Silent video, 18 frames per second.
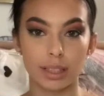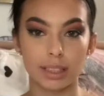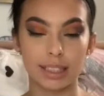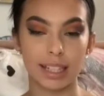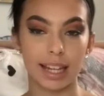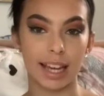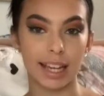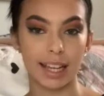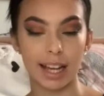
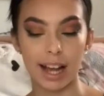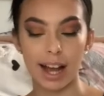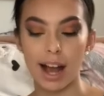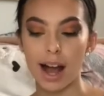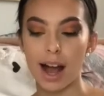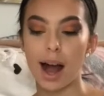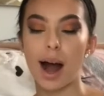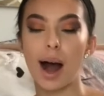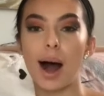today
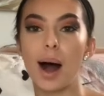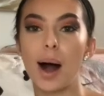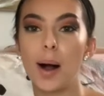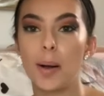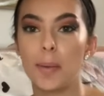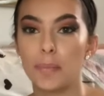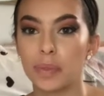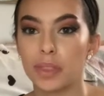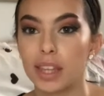
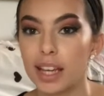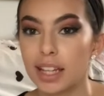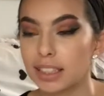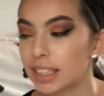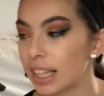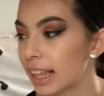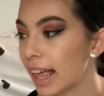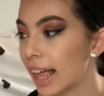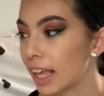
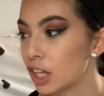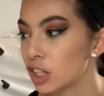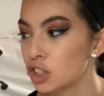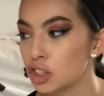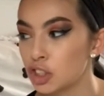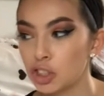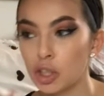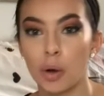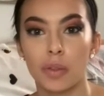to like
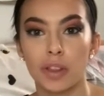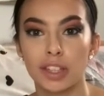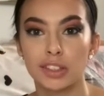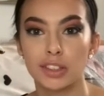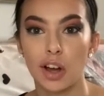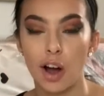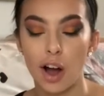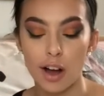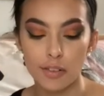show this
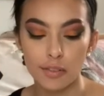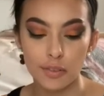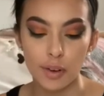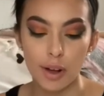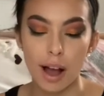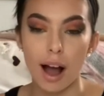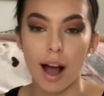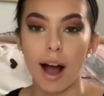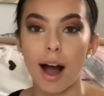off.
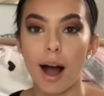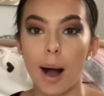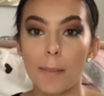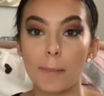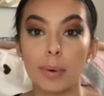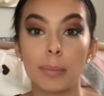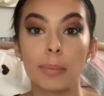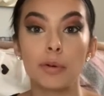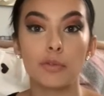
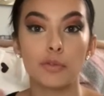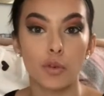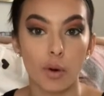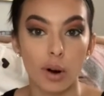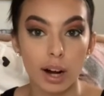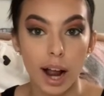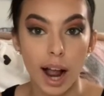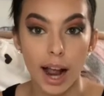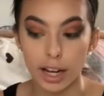But
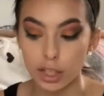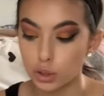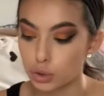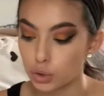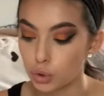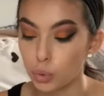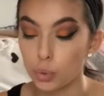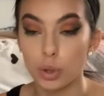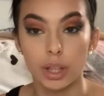before I
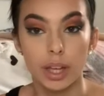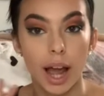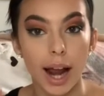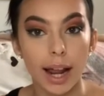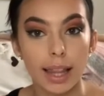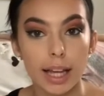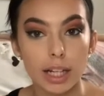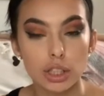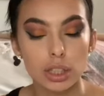do the
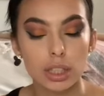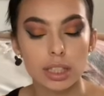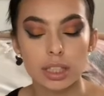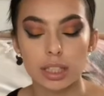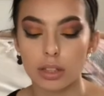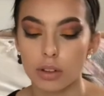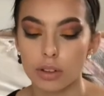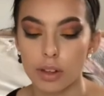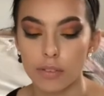eyelashes
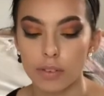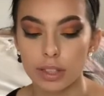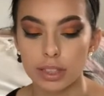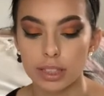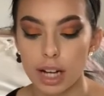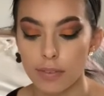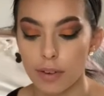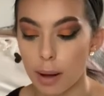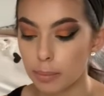and all that fun
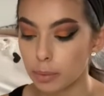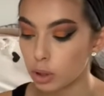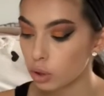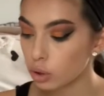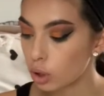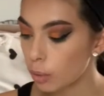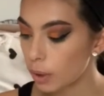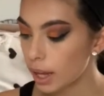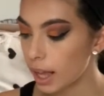stuff, I'm gonna
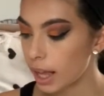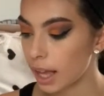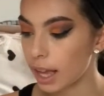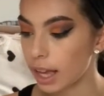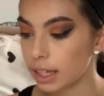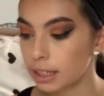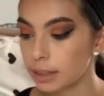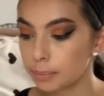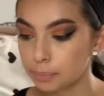go
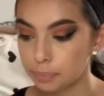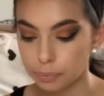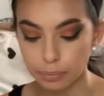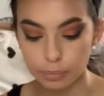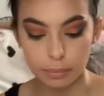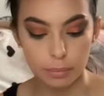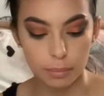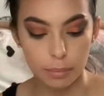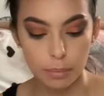ahead
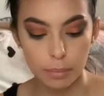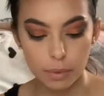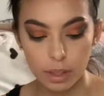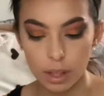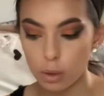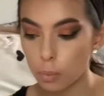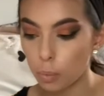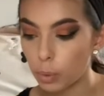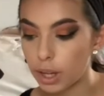
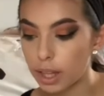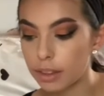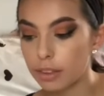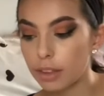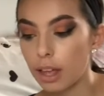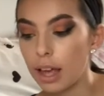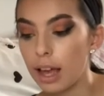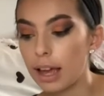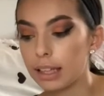with
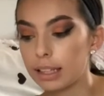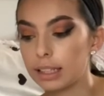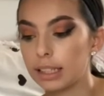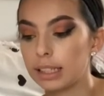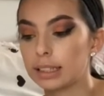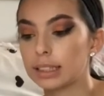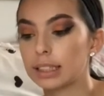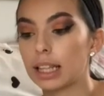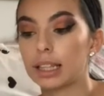
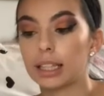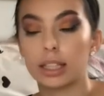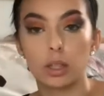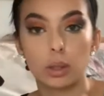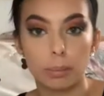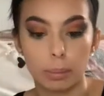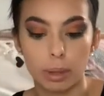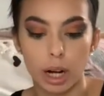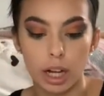this
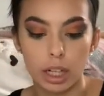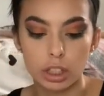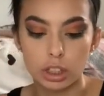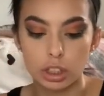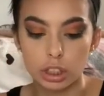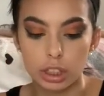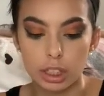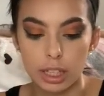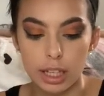little
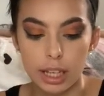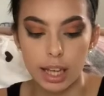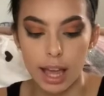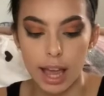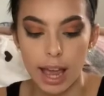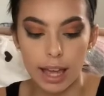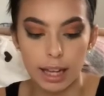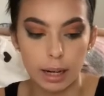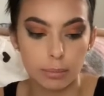brush
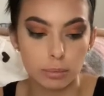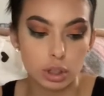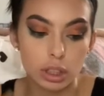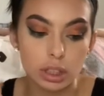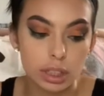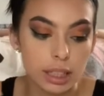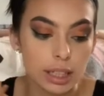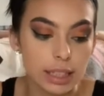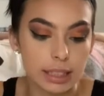and I'm
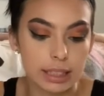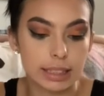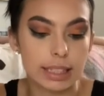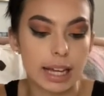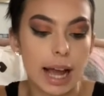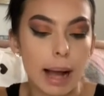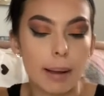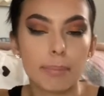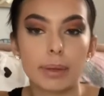just gonna
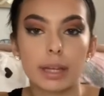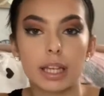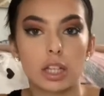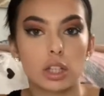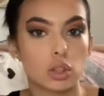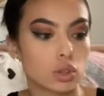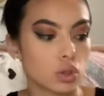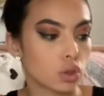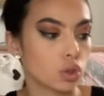dab
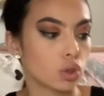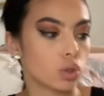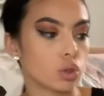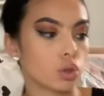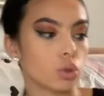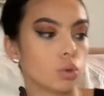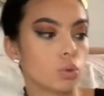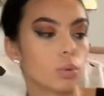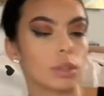
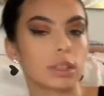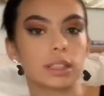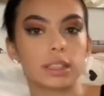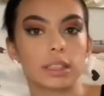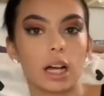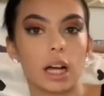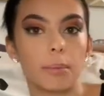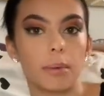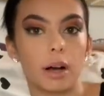into
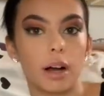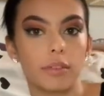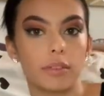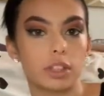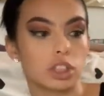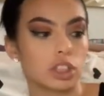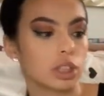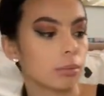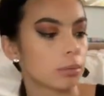some of
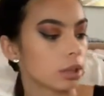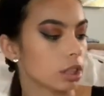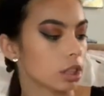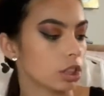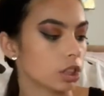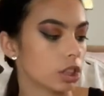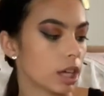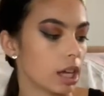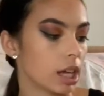the shimmery
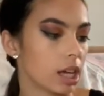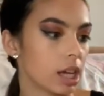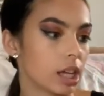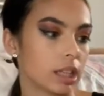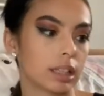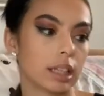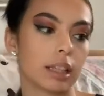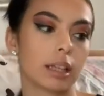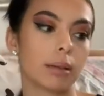
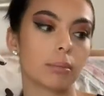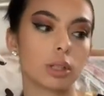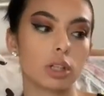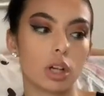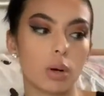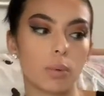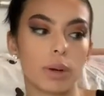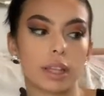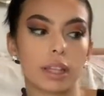shades. I think I'm
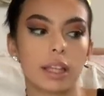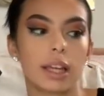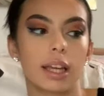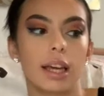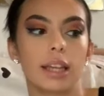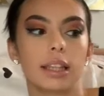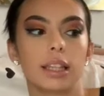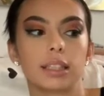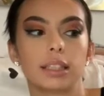gonna go with
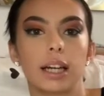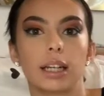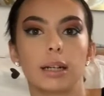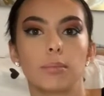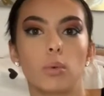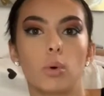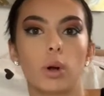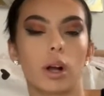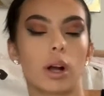this kind of
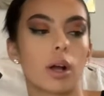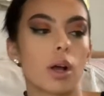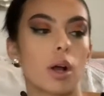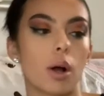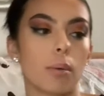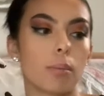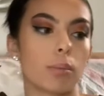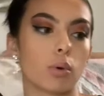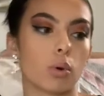more
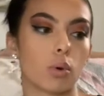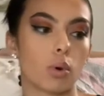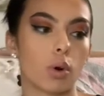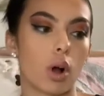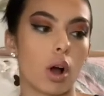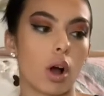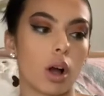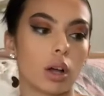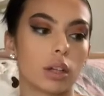
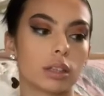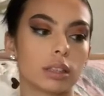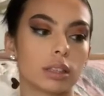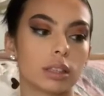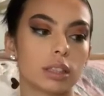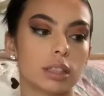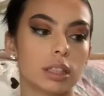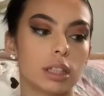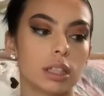
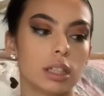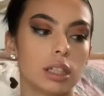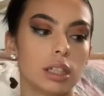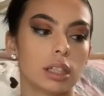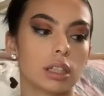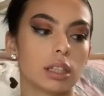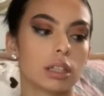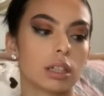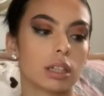
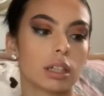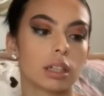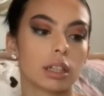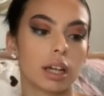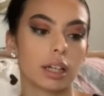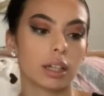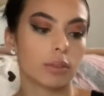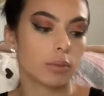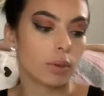bronzy
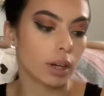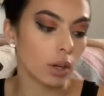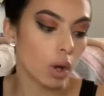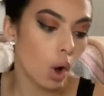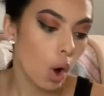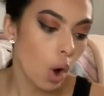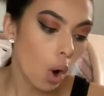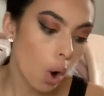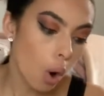kind of one.
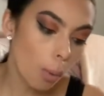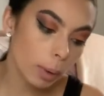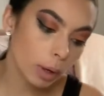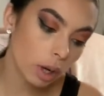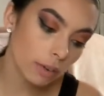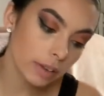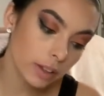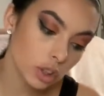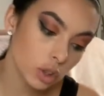Oh my
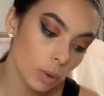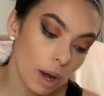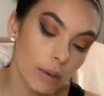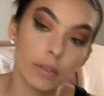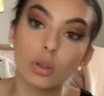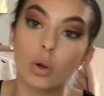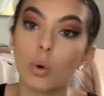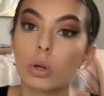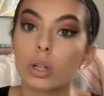god, they do
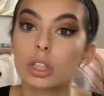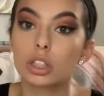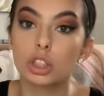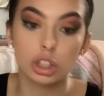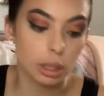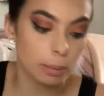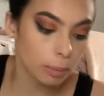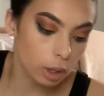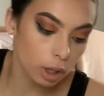have an orange
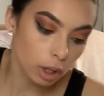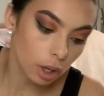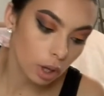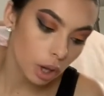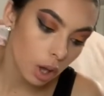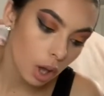shimmer.